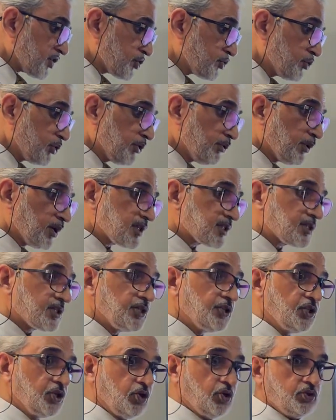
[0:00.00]
is
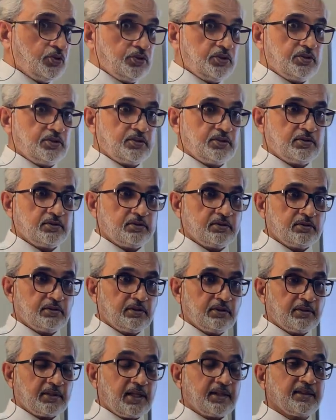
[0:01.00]
universally known,
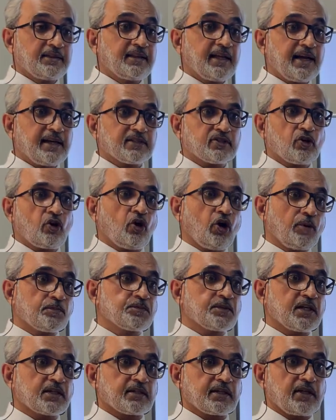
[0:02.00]
then that
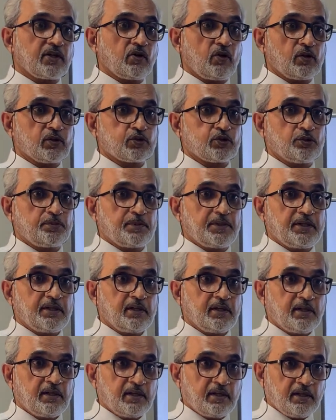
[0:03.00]
object can also be
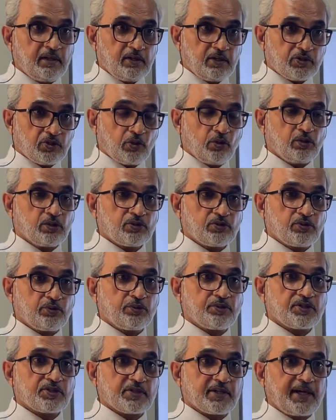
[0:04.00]
told
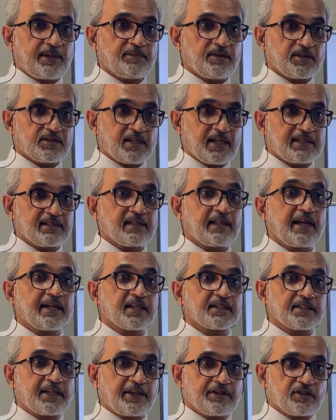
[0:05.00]
to describe the size, like
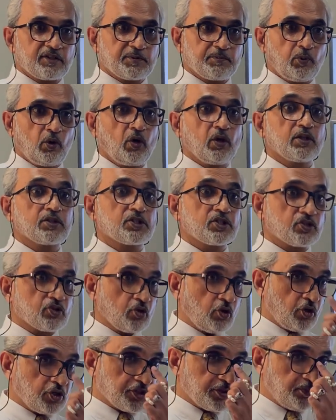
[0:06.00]
a tennis ball,
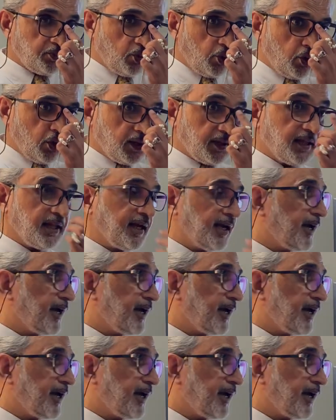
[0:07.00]
scotch ball,